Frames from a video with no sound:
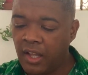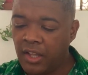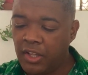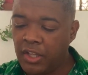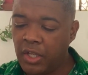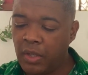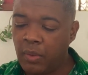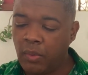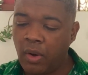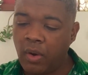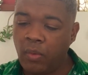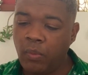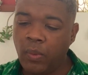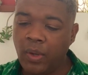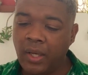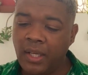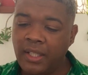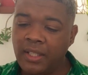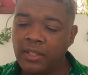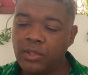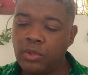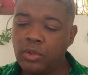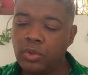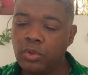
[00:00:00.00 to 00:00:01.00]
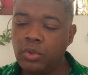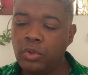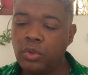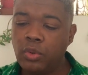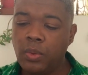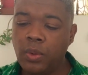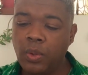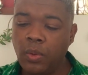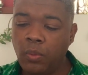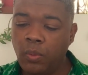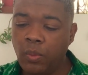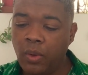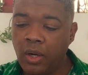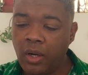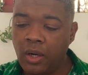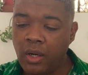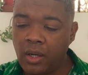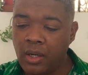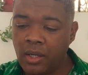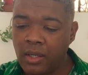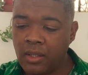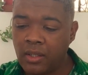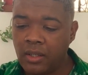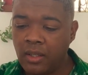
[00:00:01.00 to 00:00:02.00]
you are willing to do the
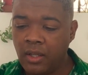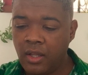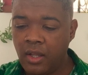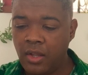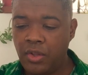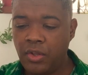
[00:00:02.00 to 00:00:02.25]
work,